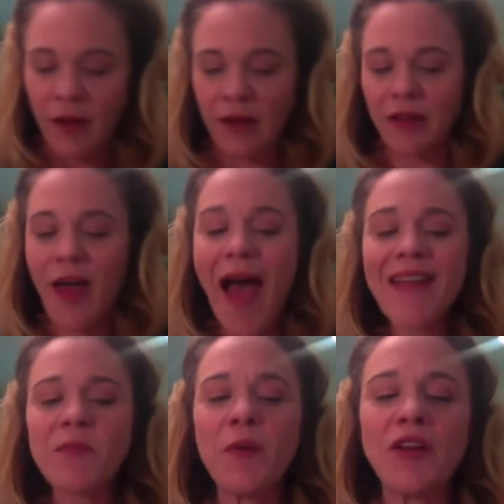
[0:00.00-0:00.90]

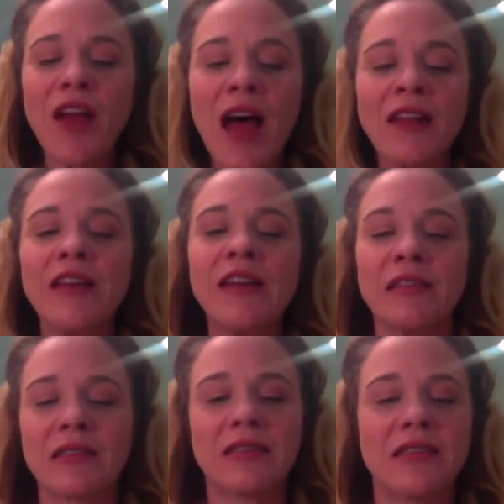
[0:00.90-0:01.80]
Last but not
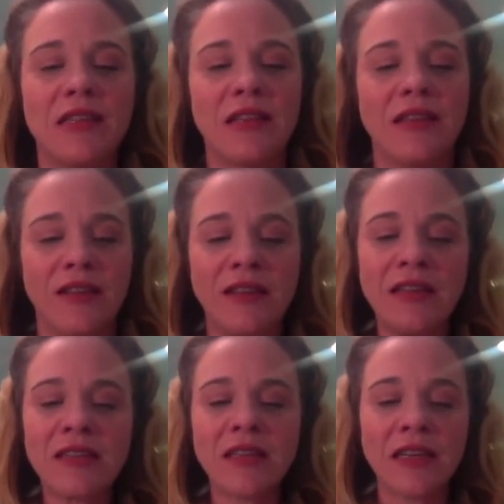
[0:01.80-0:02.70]
least,
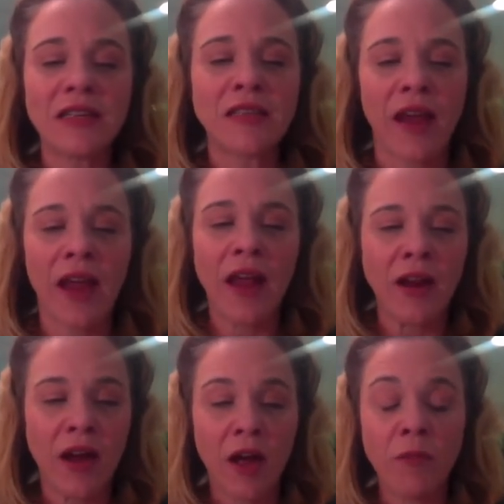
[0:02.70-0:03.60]
this is
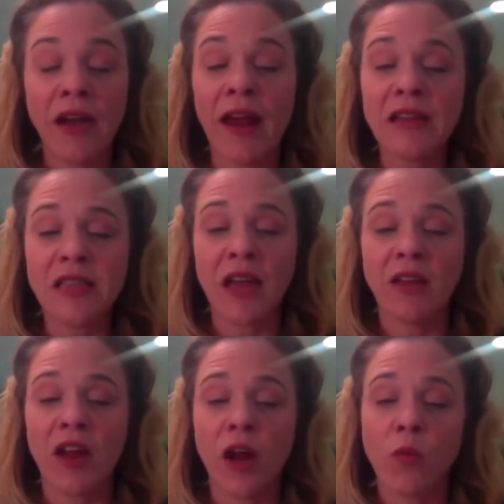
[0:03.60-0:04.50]
an essay
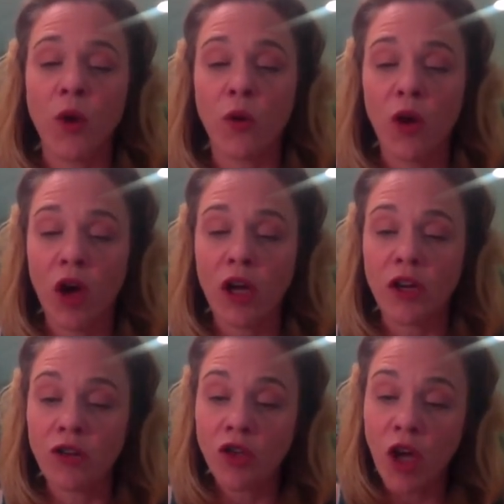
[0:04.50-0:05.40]
that I wrote on
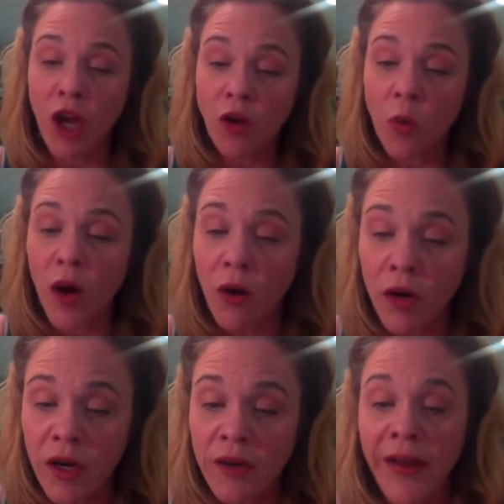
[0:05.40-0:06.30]

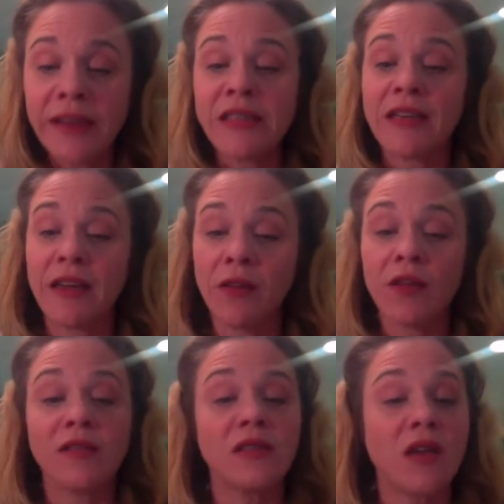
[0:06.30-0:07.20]
January 19th.
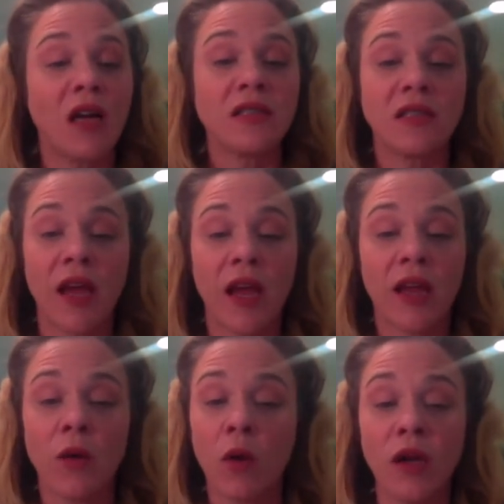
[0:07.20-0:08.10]
It does not
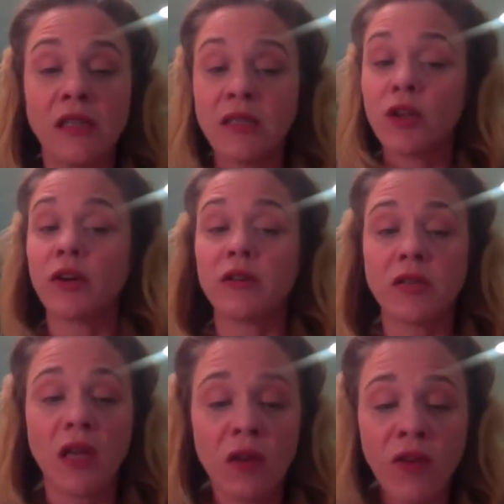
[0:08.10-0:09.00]
say, it's in
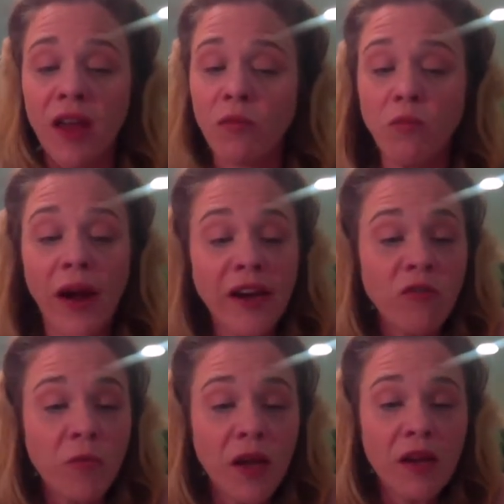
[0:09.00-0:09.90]
cursive. I might
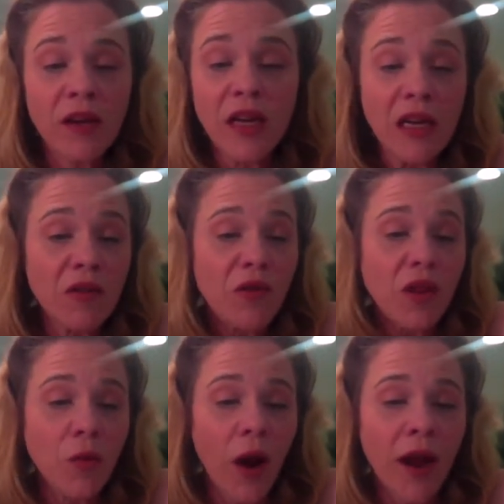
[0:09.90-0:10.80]
have been in
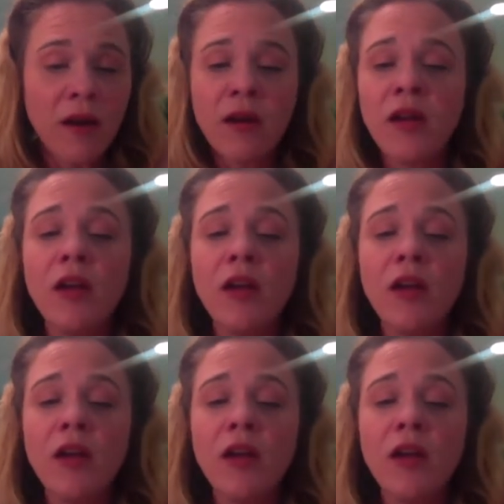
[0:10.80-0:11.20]
5th grade.